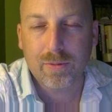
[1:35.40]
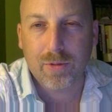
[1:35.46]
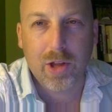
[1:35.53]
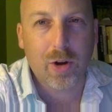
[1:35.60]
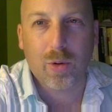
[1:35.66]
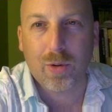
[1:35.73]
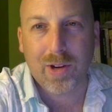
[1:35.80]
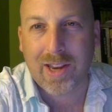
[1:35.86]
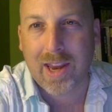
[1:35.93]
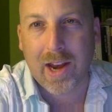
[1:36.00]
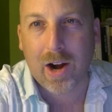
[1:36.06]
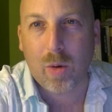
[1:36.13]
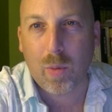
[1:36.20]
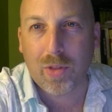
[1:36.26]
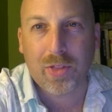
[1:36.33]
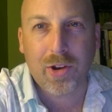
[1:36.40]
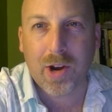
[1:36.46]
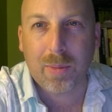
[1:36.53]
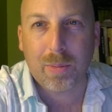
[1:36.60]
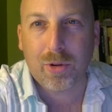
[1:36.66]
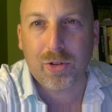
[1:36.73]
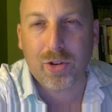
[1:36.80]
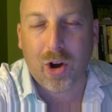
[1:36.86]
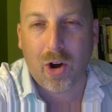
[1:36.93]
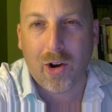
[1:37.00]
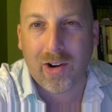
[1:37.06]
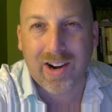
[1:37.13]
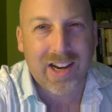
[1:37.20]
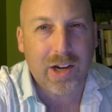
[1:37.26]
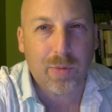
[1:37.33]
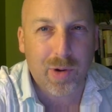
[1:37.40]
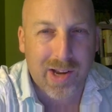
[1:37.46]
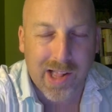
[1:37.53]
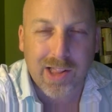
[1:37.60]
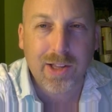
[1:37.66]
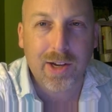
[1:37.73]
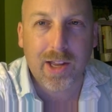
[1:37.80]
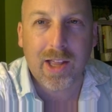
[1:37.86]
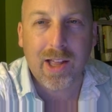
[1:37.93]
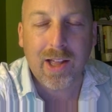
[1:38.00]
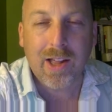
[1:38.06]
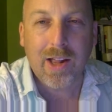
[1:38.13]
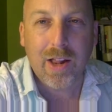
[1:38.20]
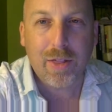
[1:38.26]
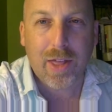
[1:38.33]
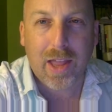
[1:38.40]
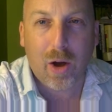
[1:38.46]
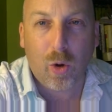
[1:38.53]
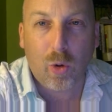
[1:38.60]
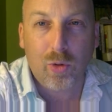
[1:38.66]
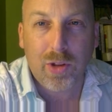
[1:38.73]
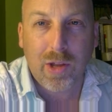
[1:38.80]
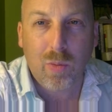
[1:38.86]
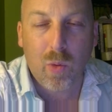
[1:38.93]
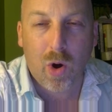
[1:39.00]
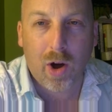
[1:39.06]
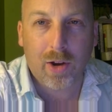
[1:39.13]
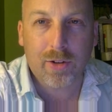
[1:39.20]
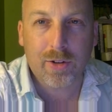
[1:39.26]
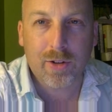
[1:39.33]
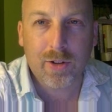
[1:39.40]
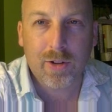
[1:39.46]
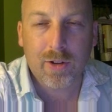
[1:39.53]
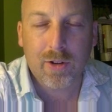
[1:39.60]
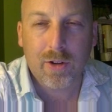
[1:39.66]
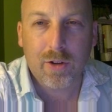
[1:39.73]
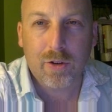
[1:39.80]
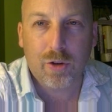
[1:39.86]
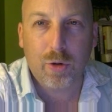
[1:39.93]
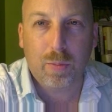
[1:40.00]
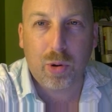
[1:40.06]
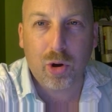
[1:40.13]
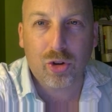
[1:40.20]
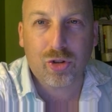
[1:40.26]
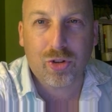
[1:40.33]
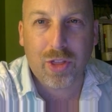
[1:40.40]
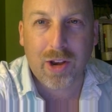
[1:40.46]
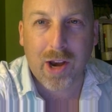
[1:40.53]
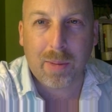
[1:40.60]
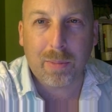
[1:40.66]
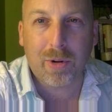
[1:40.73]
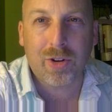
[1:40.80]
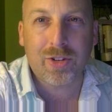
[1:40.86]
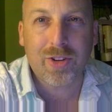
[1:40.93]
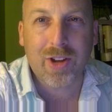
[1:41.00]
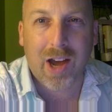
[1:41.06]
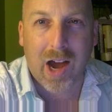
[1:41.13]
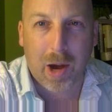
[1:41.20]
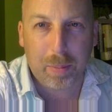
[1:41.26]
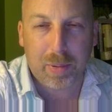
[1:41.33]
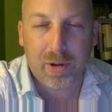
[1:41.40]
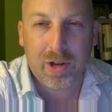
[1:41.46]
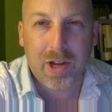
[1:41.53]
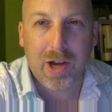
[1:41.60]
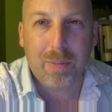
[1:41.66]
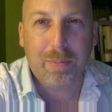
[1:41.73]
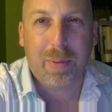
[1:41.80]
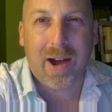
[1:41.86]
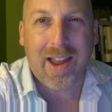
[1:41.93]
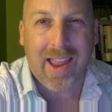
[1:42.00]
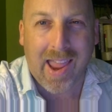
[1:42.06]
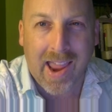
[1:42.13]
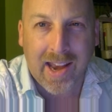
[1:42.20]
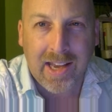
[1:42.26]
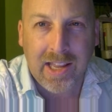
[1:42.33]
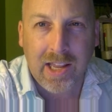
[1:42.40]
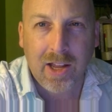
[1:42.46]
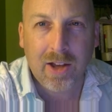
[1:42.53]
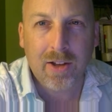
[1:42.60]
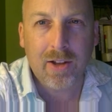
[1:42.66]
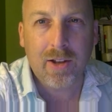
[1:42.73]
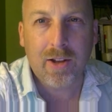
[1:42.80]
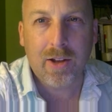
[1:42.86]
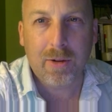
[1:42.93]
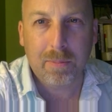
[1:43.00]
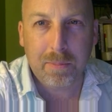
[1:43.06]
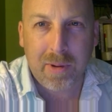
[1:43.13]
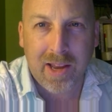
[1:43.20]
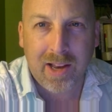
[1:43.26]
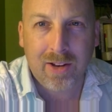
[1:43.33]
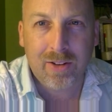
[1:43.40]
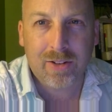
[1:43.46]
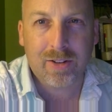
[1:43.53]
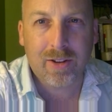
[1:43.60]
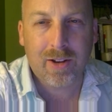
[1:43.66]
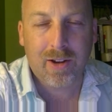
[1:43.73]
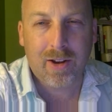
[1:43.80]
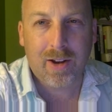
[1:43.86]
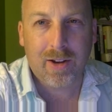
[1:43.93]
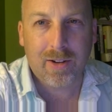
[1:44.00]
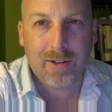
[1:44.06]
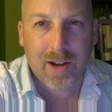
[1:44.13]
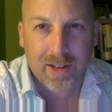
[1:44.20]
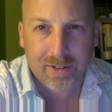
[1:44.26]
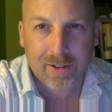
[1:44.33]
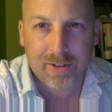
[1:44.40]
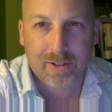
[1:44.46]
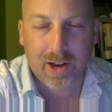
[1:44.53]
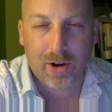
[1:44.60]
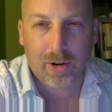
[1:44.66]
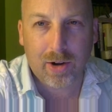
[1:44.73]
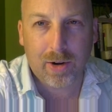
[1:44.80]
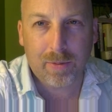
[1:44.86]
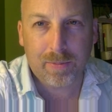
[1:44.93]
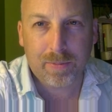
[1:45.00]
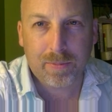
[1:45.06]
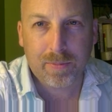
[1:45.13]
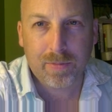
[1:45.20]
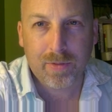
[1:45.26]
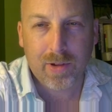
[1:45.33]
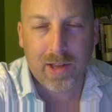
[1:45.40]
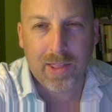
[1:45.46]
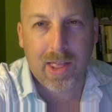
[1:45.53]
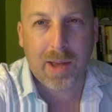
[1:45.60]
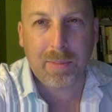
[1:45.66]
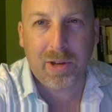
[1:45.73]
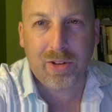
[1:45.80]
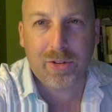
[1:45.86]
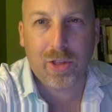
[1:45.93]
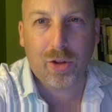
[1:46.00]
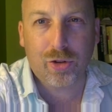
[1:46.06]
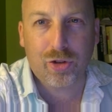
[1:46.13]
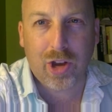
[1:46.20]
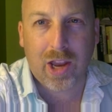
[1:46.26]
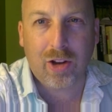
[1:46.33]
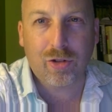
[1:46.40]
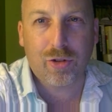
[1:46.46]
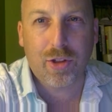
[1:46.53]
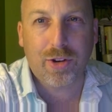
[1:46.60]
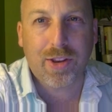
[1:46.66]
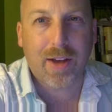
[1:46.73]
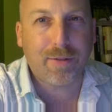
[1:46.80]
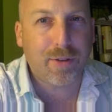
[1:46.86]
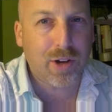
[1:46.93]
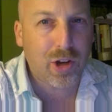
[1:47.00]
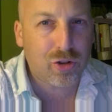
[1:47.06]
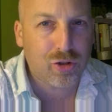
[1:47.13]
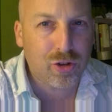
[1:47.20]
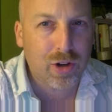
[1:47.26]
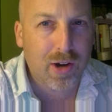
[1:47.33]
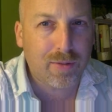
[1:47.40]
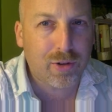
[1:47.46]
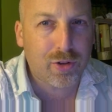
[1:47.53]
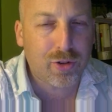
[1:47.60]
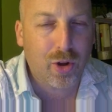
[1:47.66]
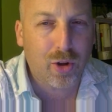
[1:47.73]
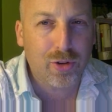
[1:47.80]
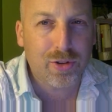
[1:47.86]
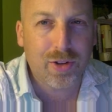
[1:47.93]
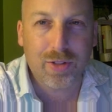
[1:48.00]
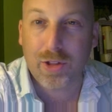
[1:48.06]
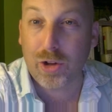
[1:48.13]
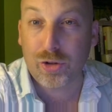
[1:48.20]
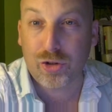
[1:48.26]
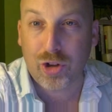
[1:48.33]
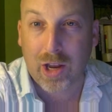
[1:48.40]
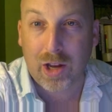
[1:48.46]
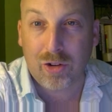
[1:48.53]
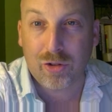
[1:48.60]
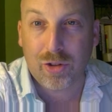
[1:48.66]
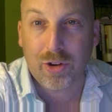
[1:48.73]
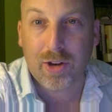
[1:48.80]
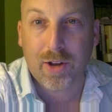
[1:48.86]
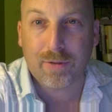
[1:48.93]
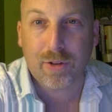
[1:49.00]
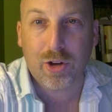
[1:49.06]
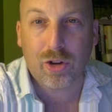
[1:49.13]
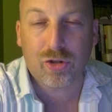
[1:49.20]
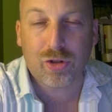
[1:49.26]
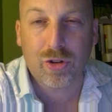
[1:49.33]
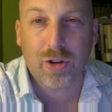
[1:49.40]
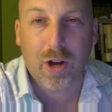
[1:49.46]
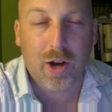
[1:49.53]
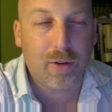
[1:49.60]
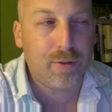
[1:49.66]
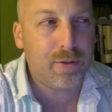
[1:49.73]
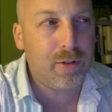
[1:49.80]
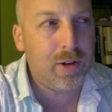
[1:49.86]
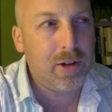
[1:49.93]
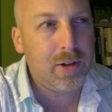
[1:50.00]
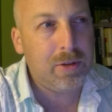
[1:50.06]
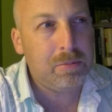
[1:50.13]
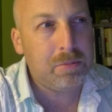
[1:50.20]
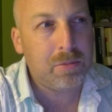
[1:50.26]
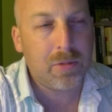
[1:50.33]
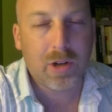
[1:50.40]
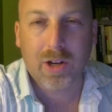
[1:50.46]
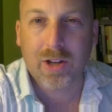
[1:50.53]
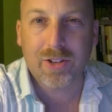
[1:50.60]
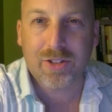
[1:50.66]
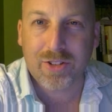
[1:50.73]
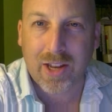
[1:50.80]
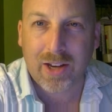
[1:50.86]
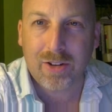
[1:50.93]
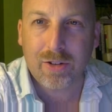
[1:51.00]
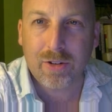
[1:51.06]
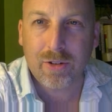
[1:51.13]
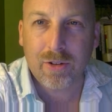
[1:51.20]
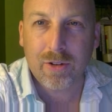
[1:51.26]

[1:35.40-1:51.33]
They don't care what the numbers are in reality. They only want to push the numbers up by any means necessary. And that means they'll change the definition of assault. They'll change the definition of consent.